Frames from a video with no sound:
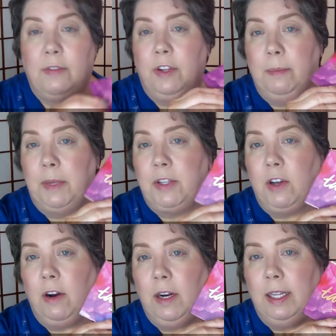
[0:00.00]
took my
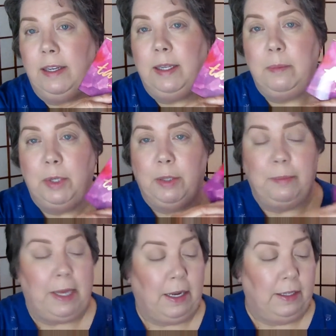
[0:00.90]
Tartelette in Bloom
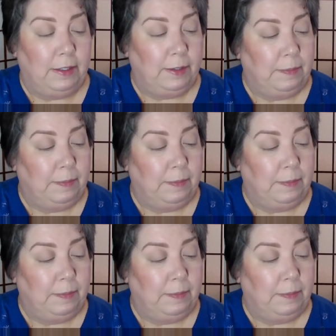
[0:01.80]
palette,